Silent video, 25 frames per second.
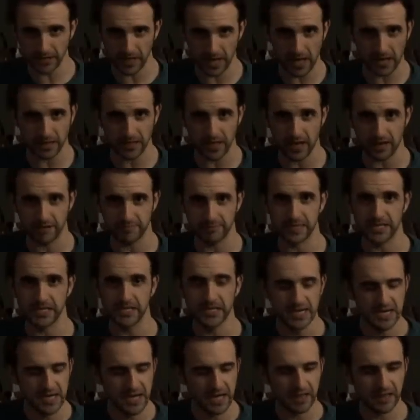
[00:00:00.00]
the hell out of me
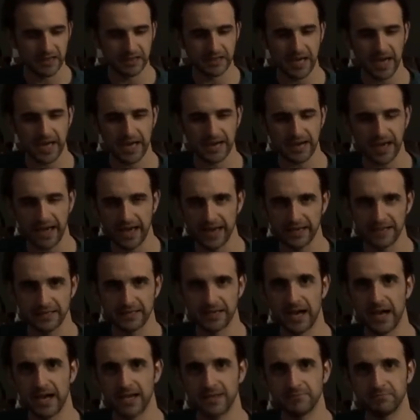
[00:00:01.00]
that I had
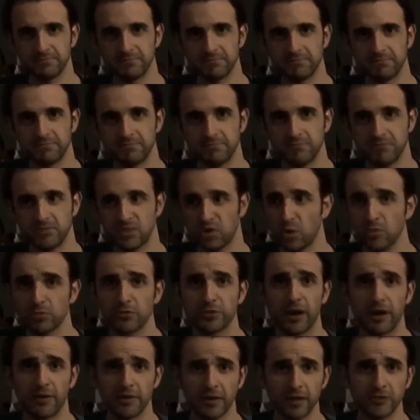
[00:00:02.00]
not told
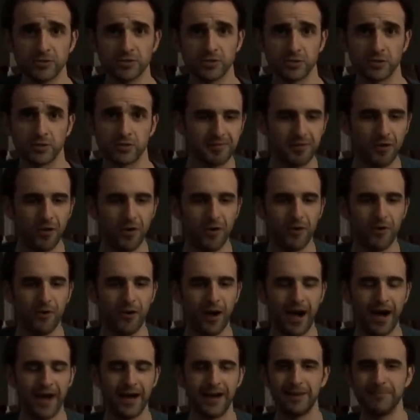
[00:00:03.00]
her how nice she looked. So
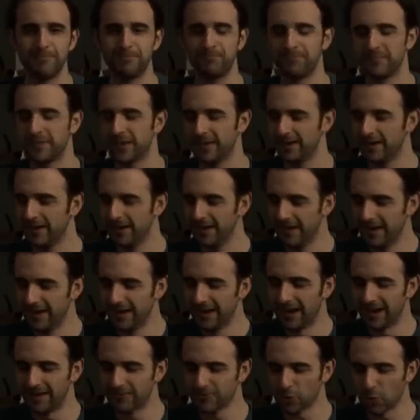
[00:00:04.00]
I,
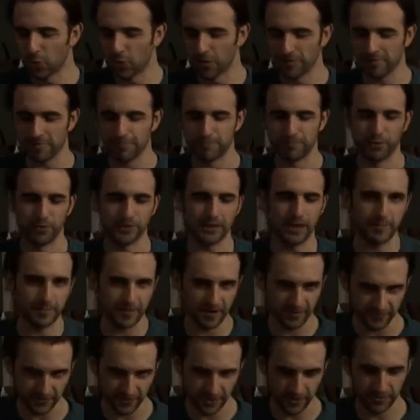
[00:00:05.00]
of course, pulled out
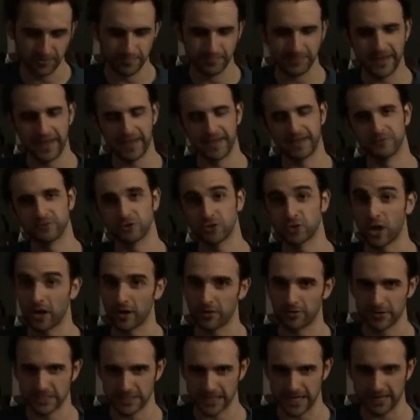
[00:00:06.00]
my phone and shot
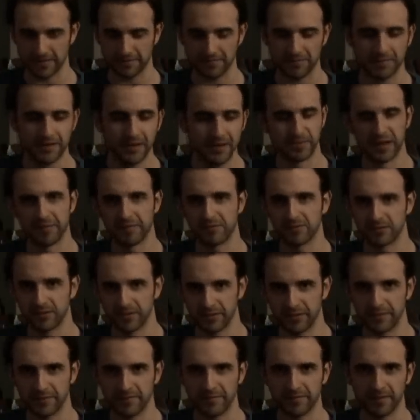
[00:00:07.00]
her a text,
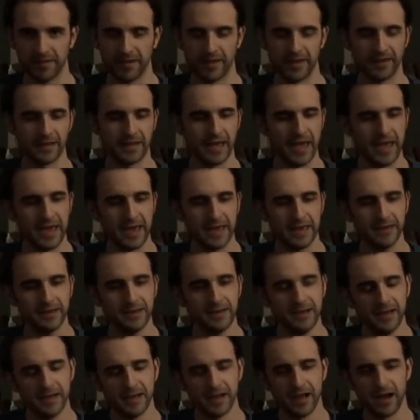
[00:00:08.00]
basically saying, hey,
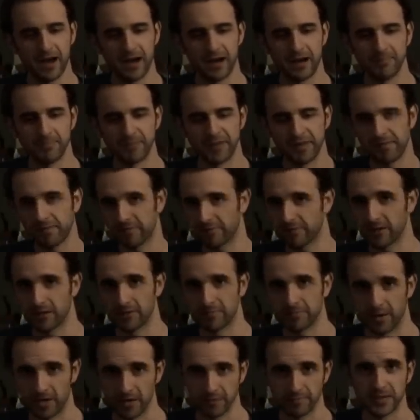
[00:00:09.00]
this is going
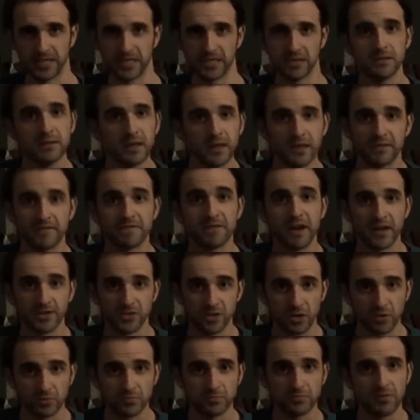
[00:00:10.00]
to bug me if I
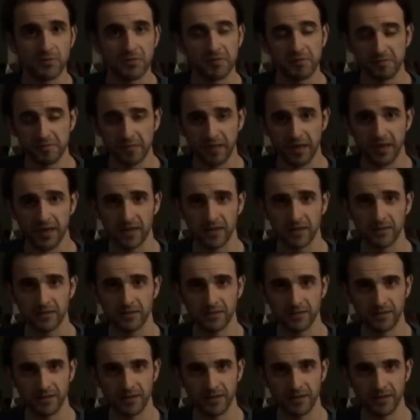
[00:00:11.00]
don't say